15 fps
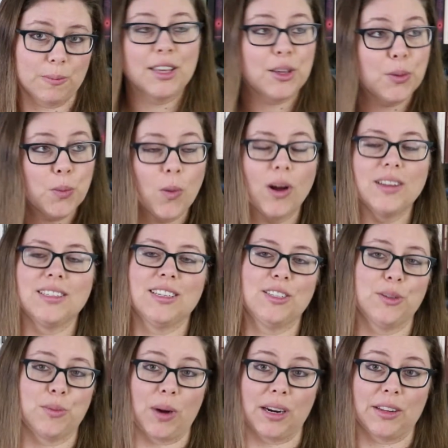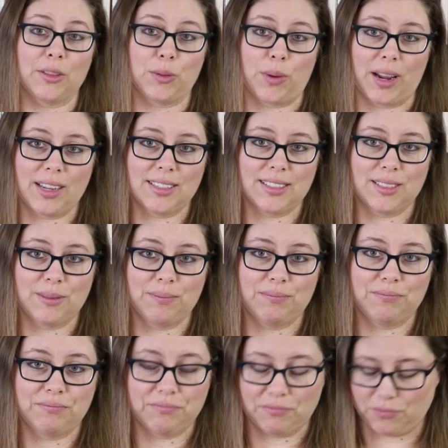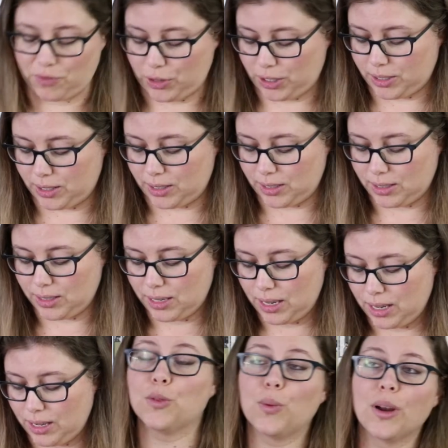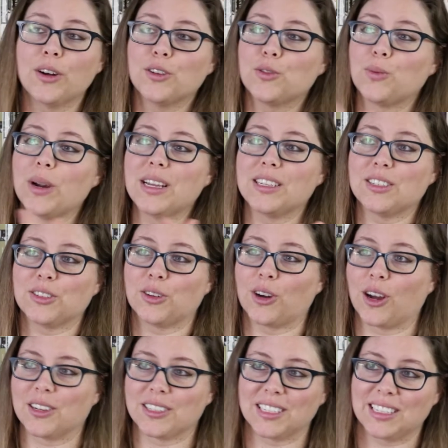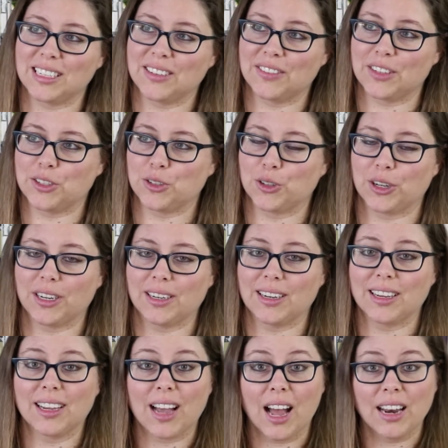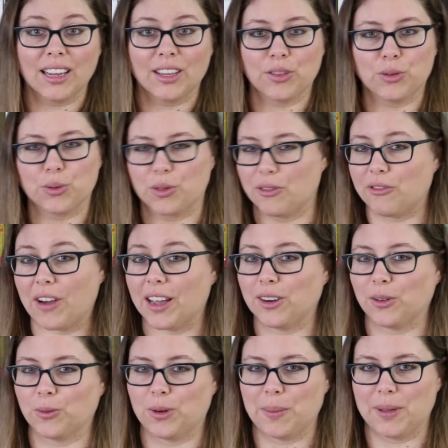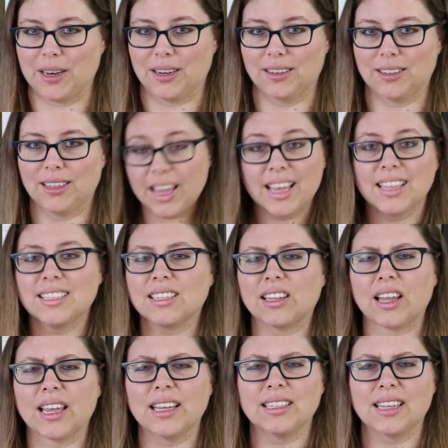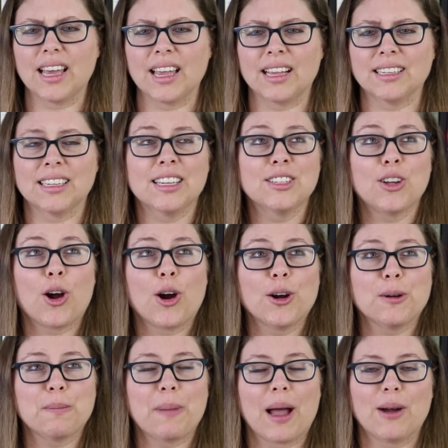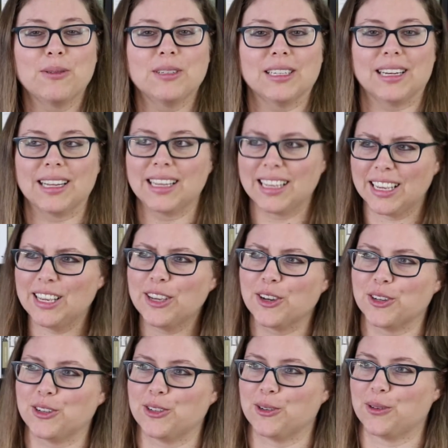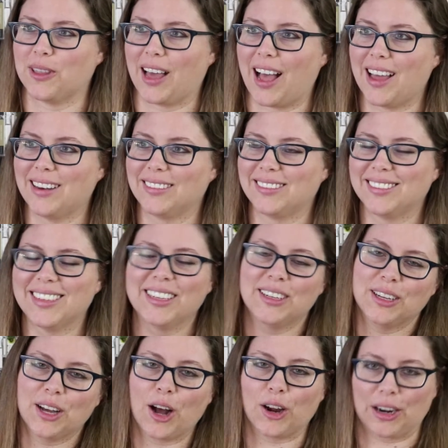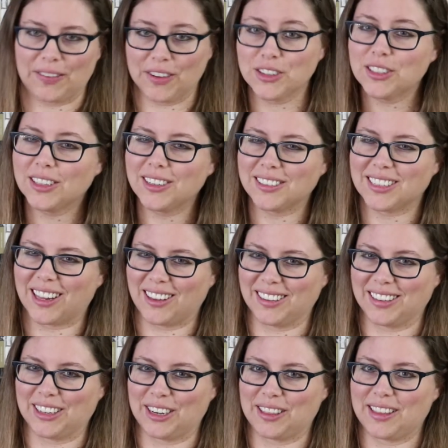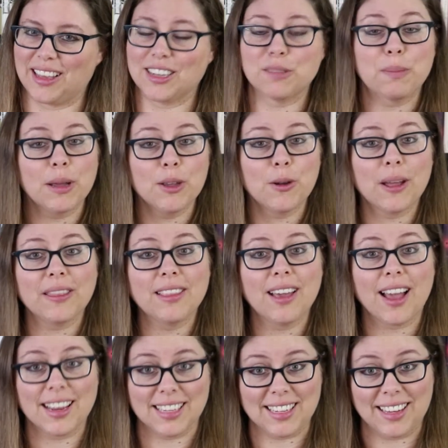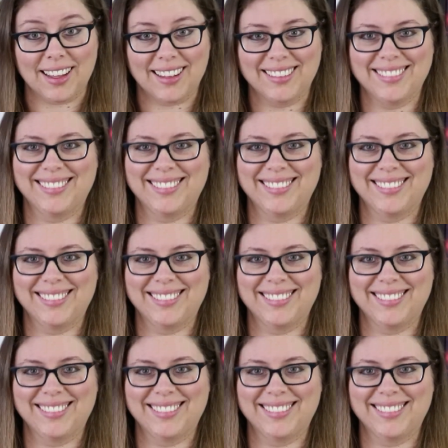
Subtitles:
He wanted to run in the race. Versus, the runners raced across the TV screen, cutting through the final ribbon. His legs ached, his heart pounded, he could do that. Alright, there's a little telling there at the end, but you get the idea.